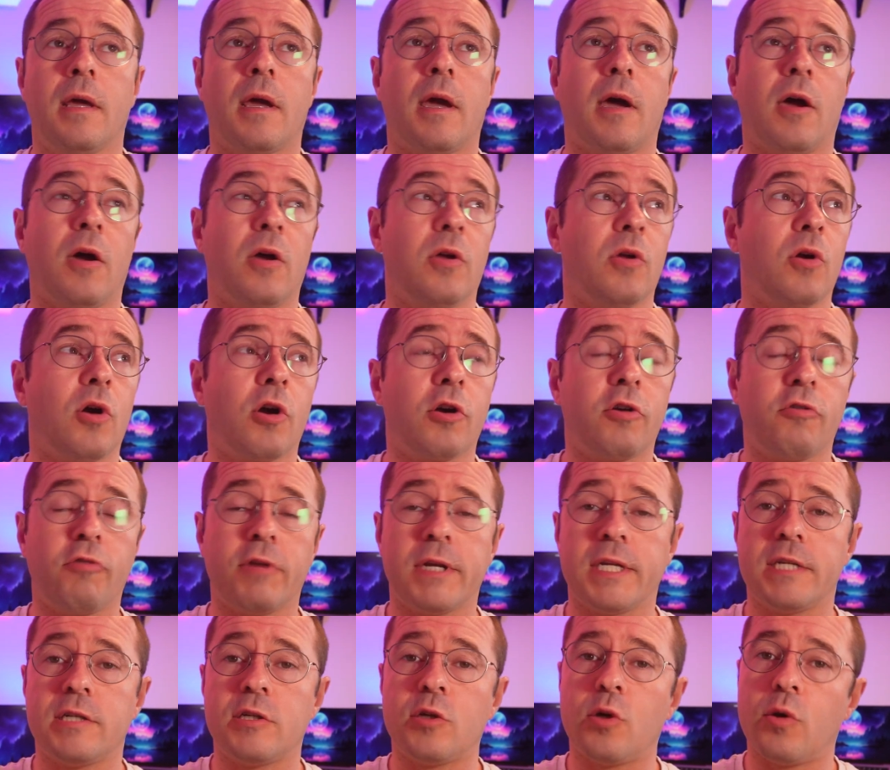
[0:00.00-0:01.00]
I
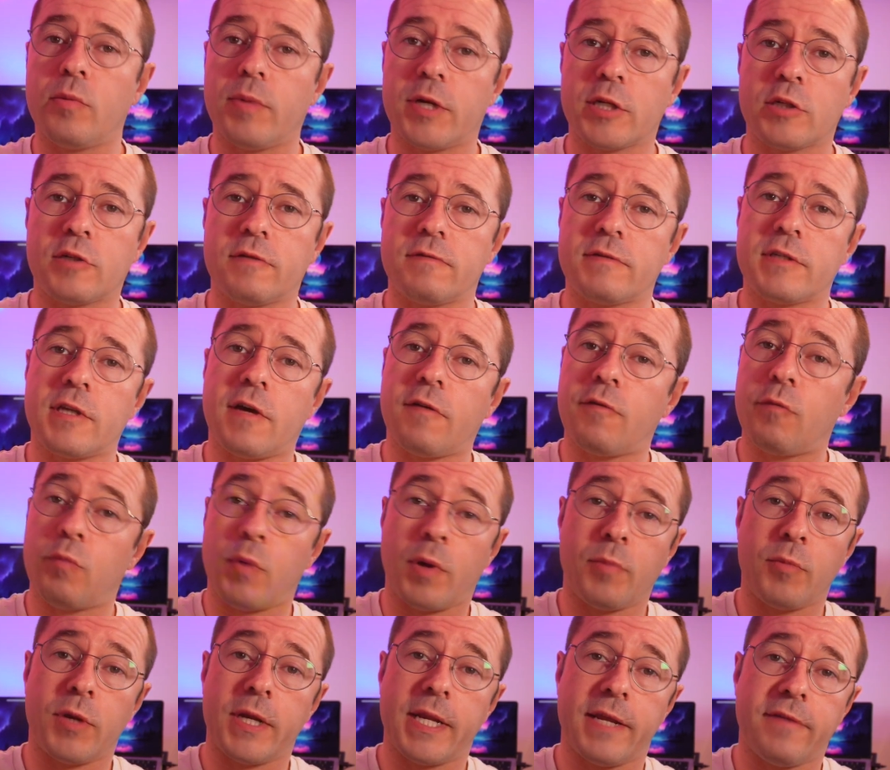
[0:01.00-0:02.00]
already do a bunch of stuff
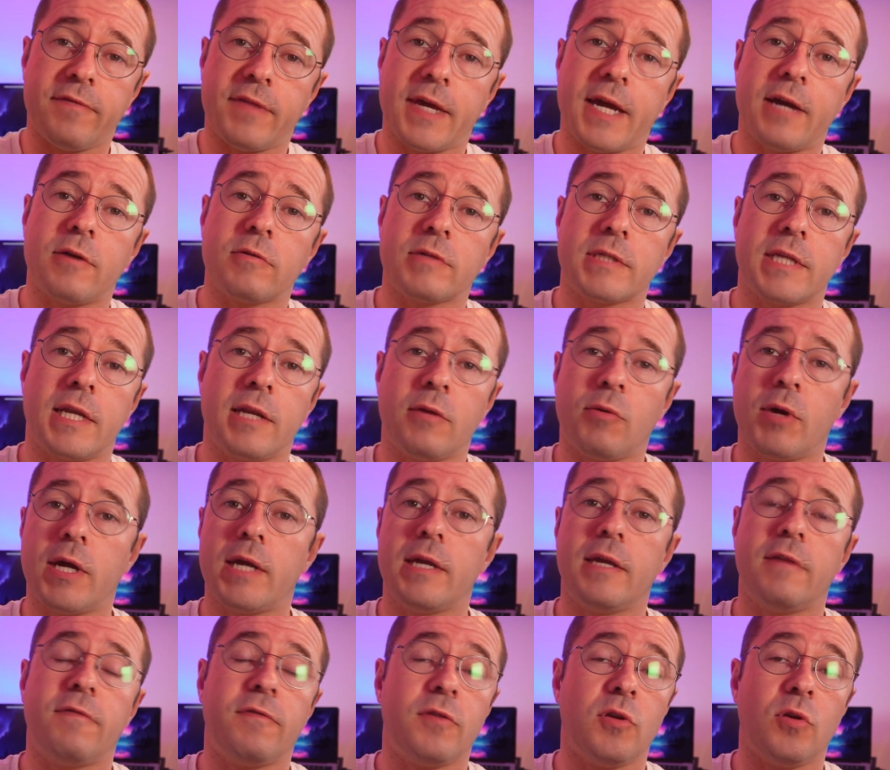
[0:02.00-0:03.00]
when we leave the house
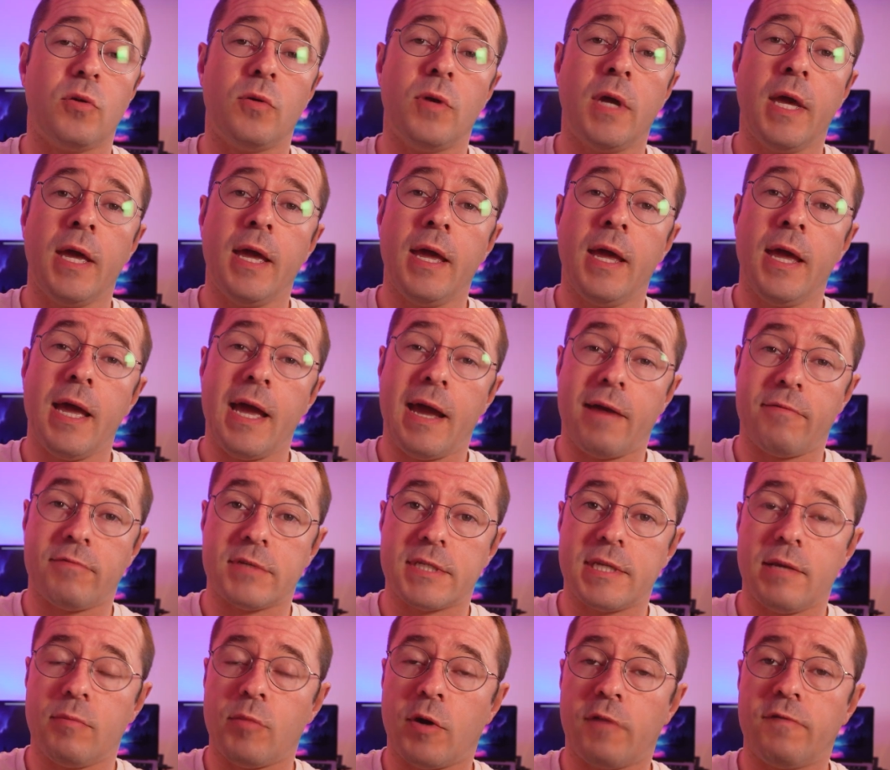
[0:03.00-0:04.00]
anyway. If you
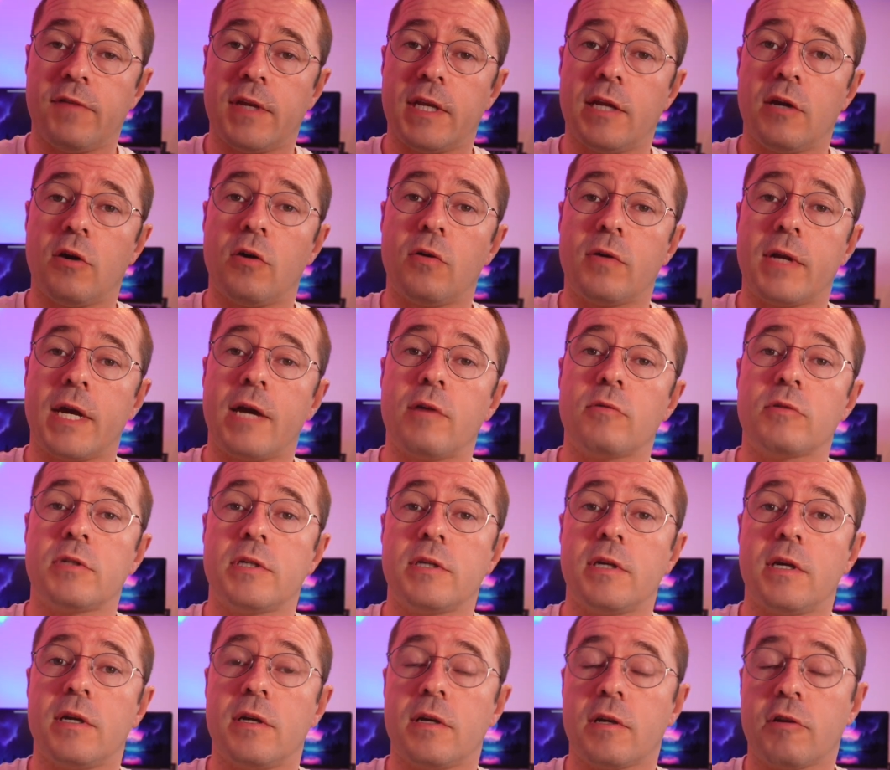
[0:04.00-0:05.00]
haven't seen my video on how
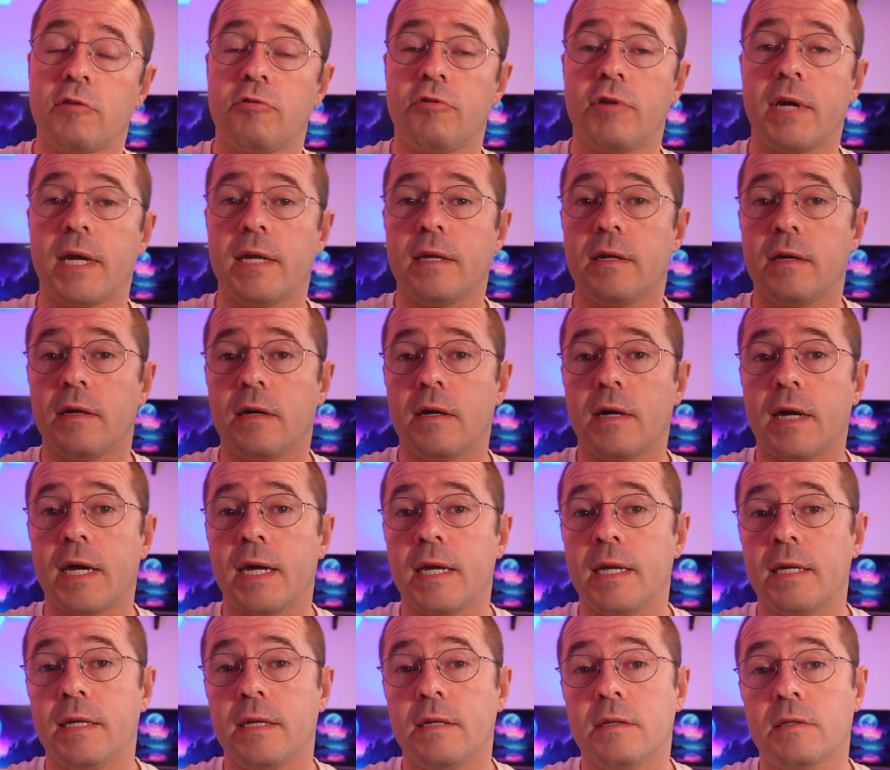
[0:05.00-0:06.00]
to create
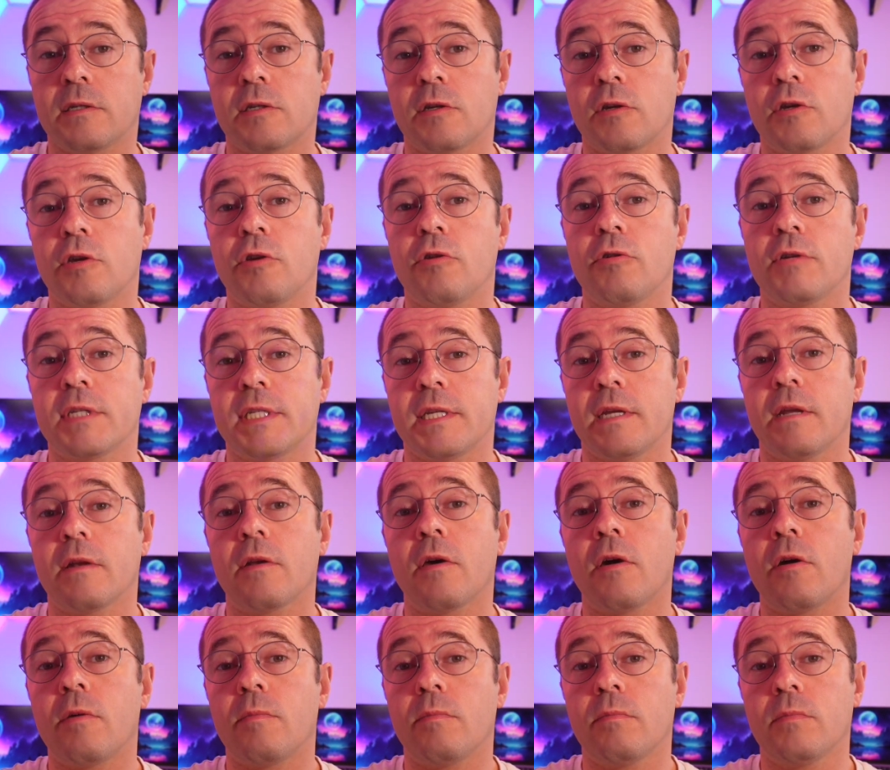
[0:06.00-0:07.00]
a security
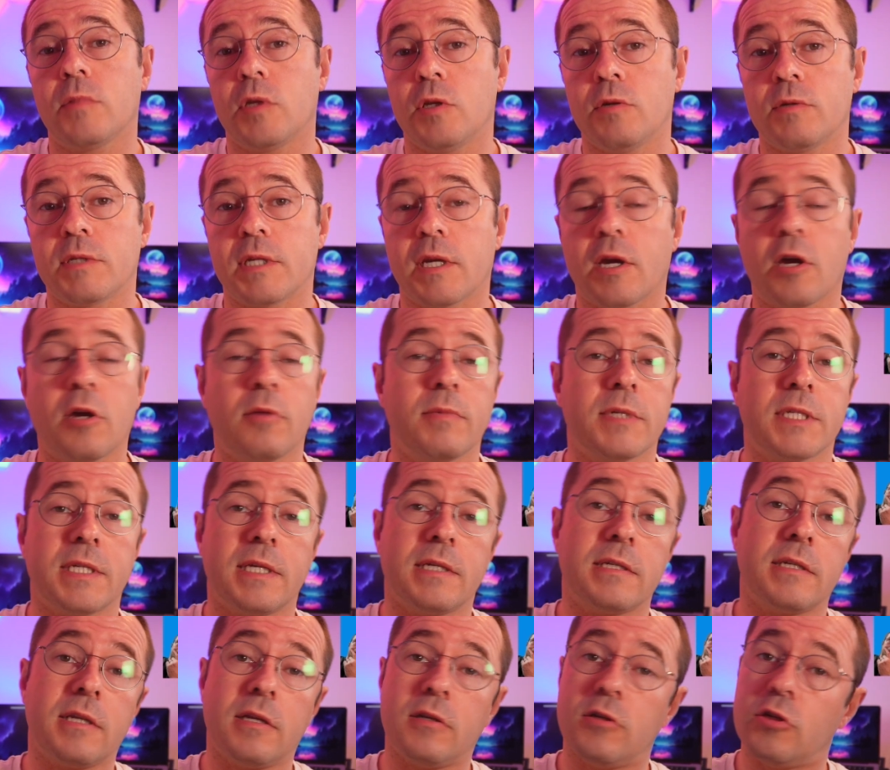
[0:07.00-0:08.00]
alarm using Home
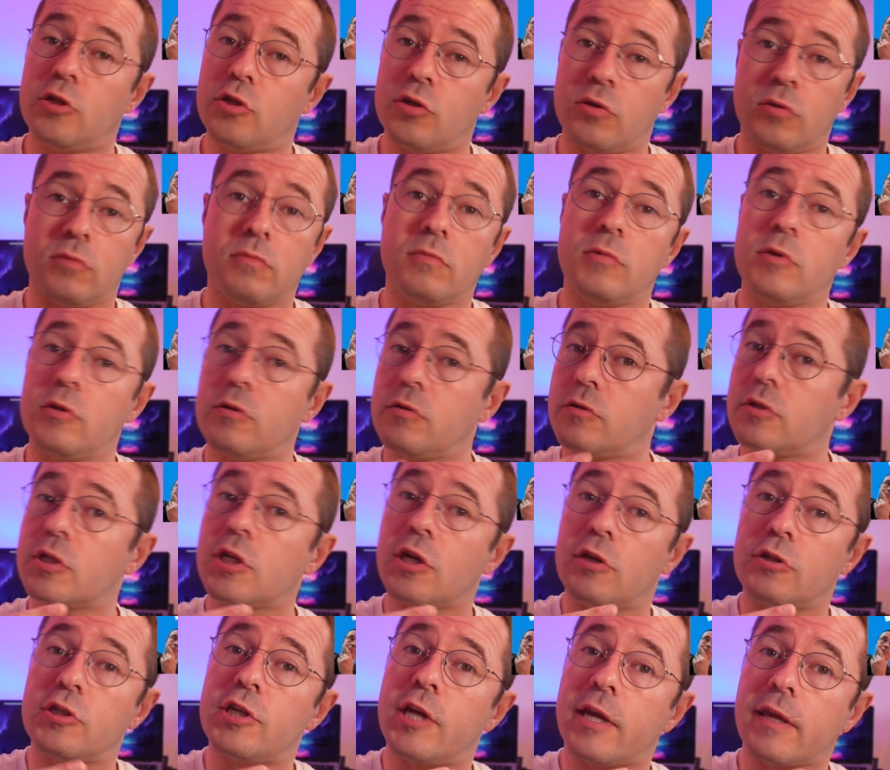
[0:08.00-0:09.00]
Assistant, you should
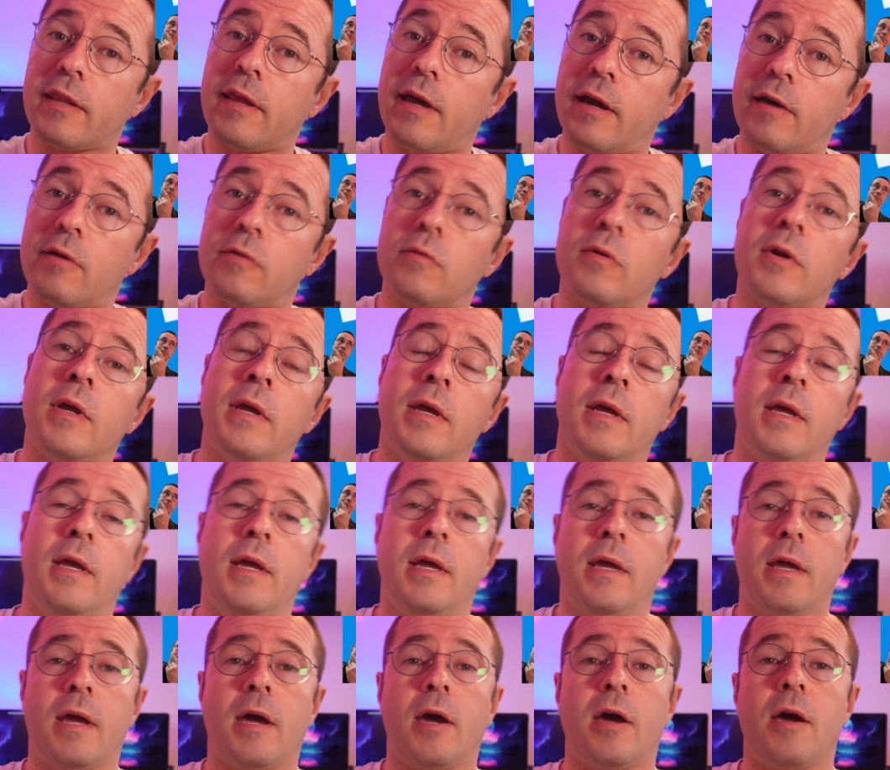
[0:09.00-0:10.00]
go check that out.
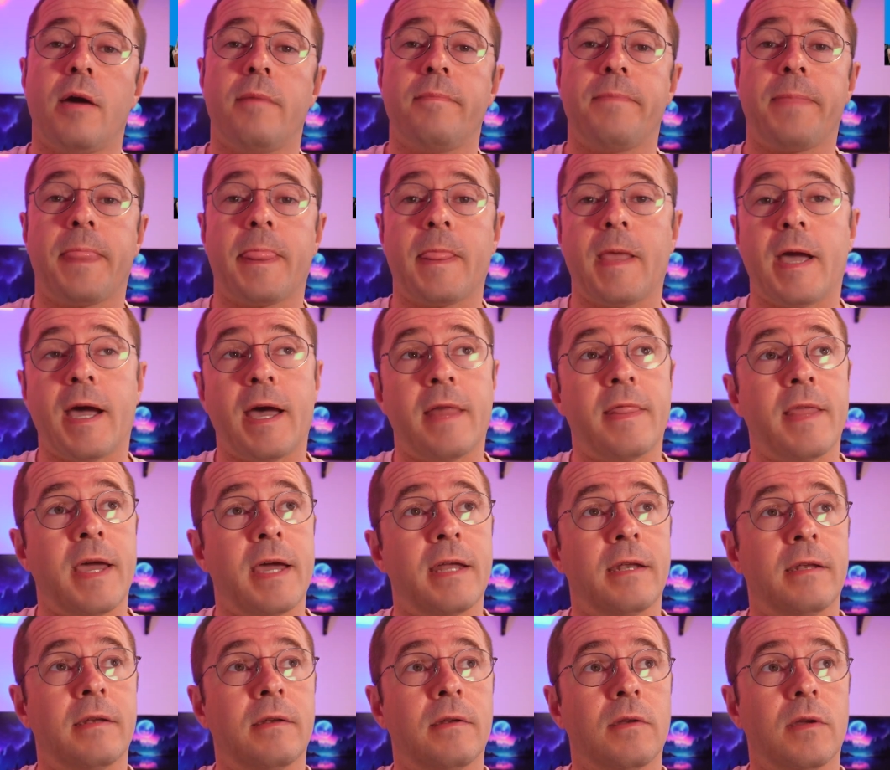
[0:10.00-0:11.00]
And
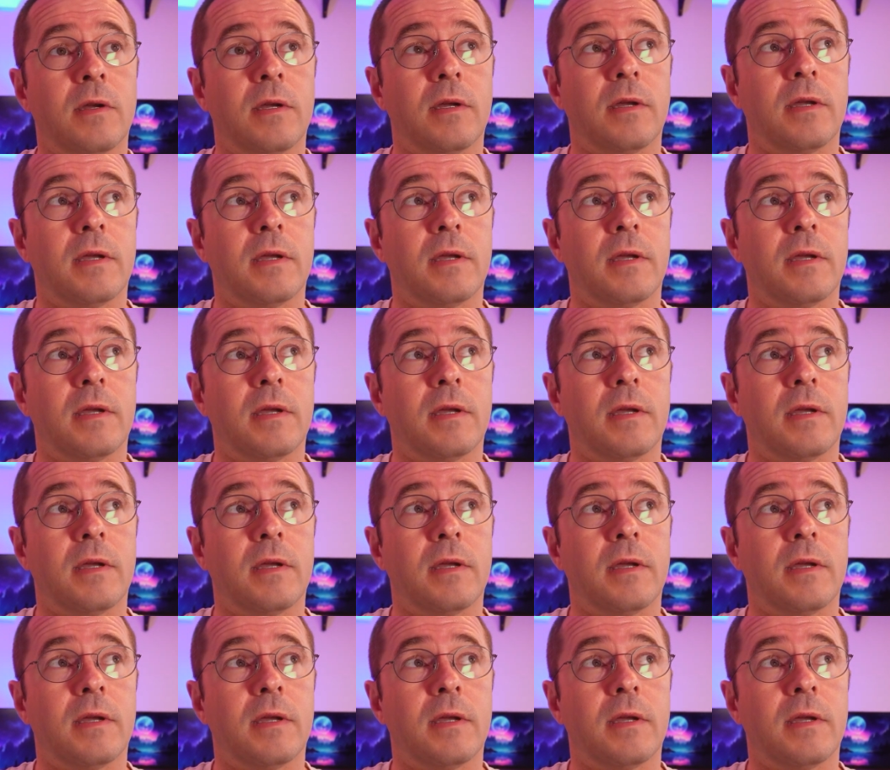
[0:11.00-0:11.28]
then